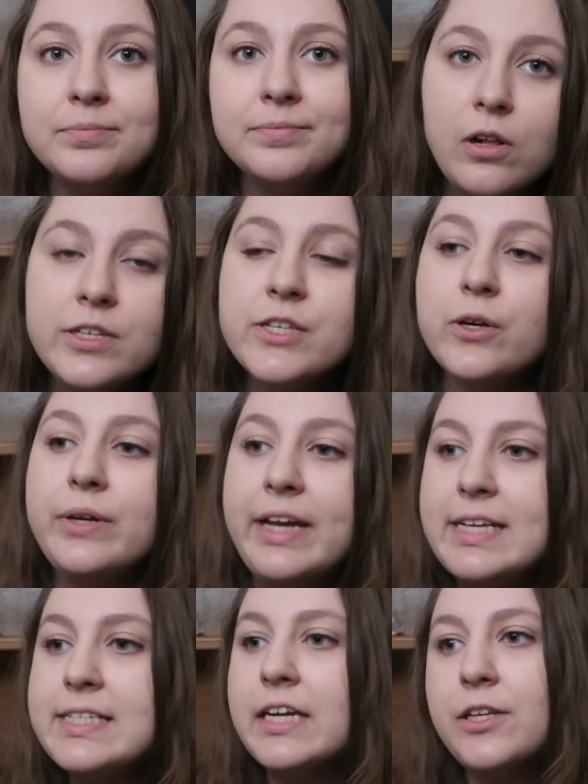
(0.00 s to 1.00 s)
Also,
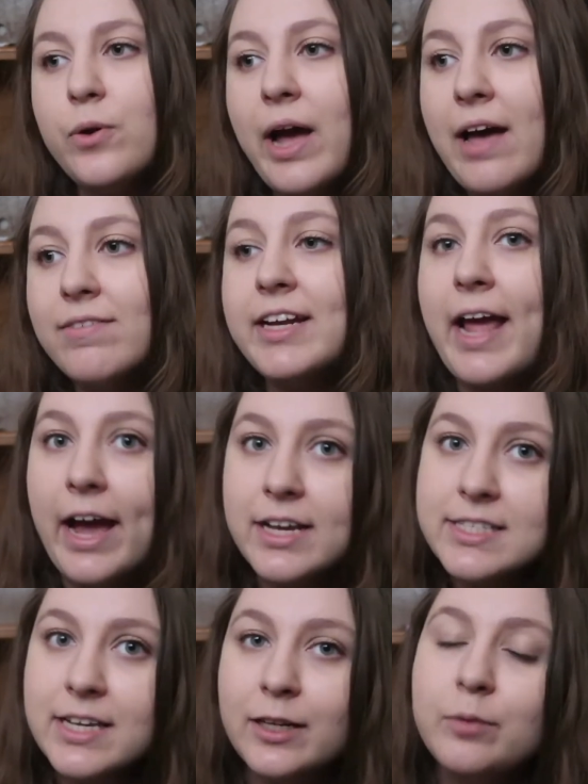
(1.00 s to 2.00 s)
yes, I do have an
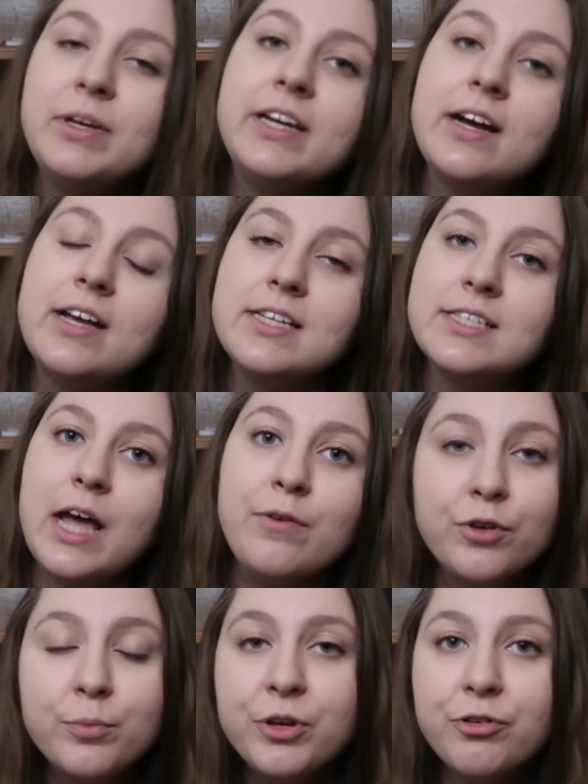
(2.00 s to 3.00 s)
accent because
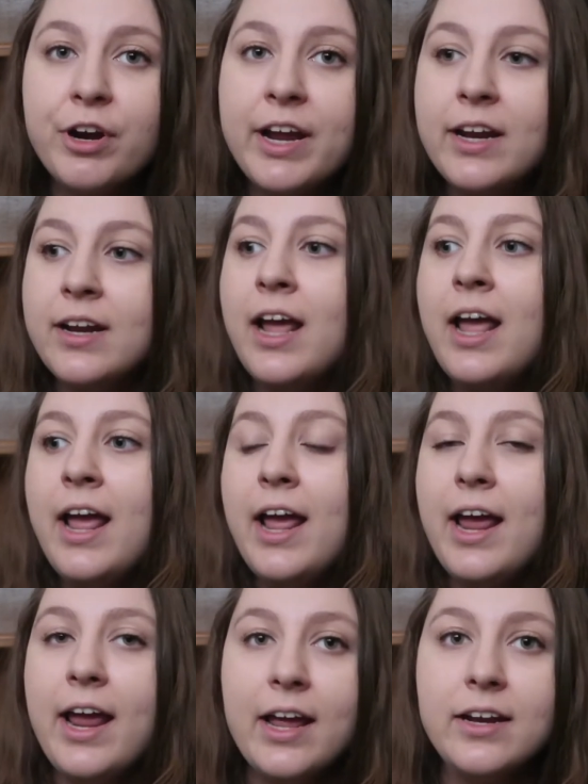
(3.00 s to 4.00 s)
I'm from Ukraine
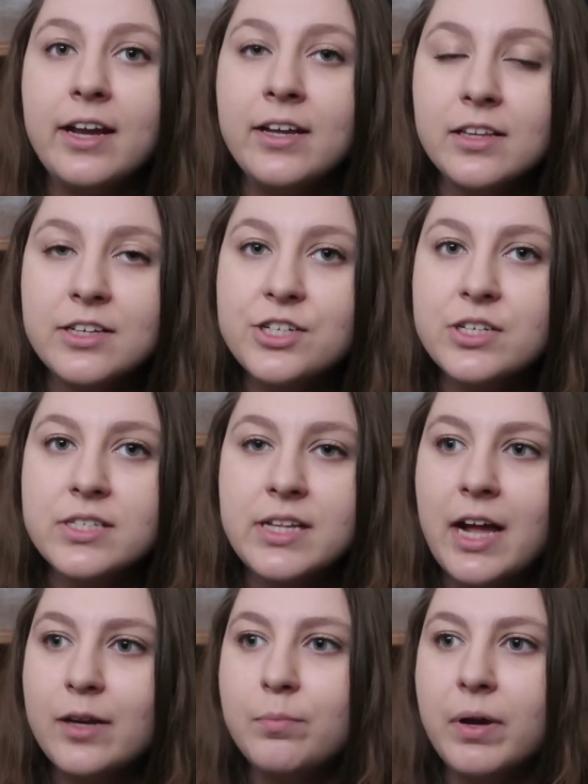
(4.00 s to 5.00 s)
and English is
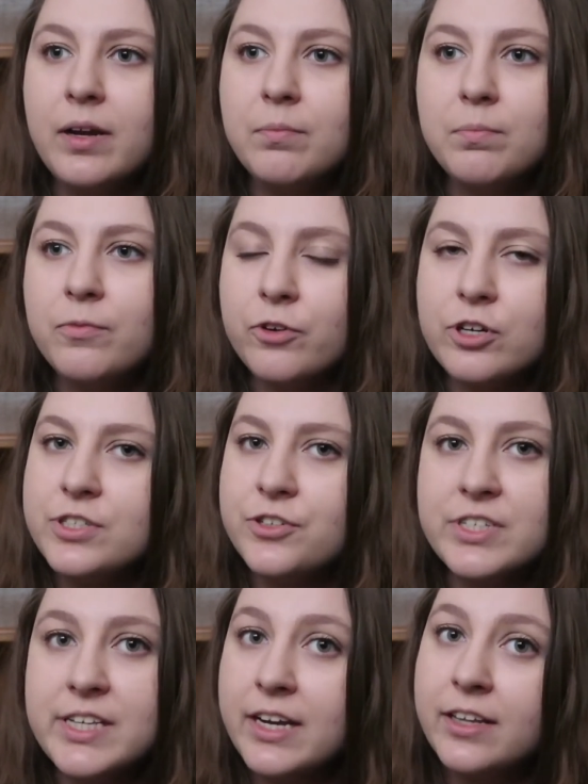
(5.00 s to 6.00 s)
not my first
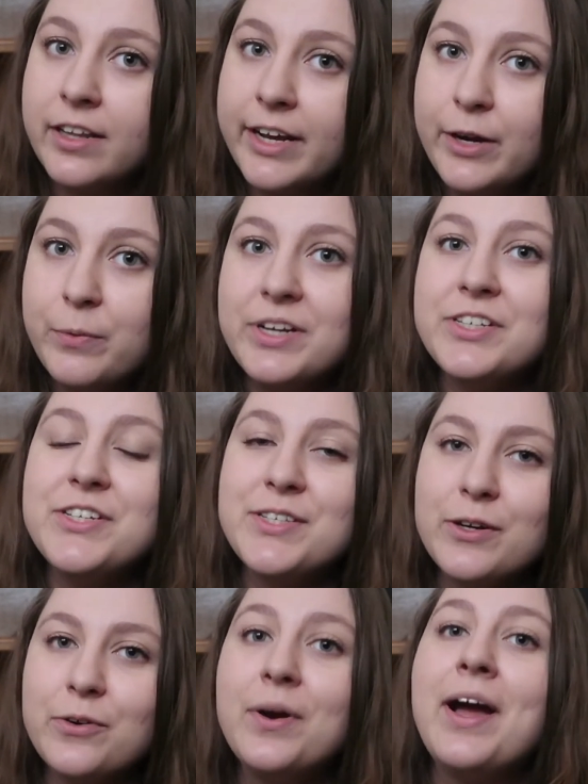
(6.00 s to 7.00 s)
or second language,
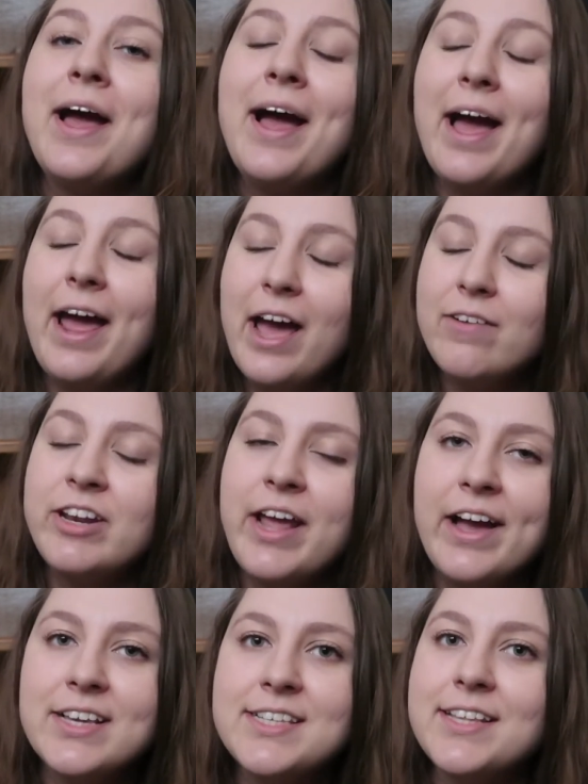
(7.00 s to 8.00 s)
so I have an
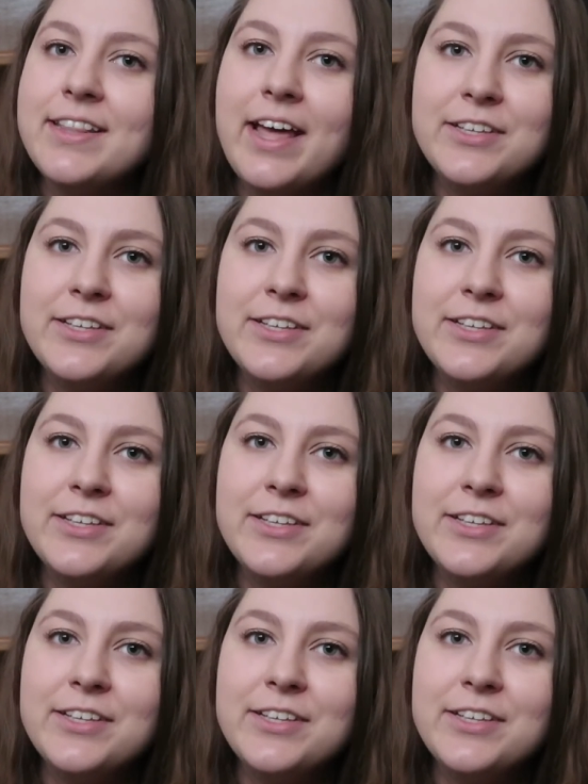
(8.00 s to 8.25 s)
accent.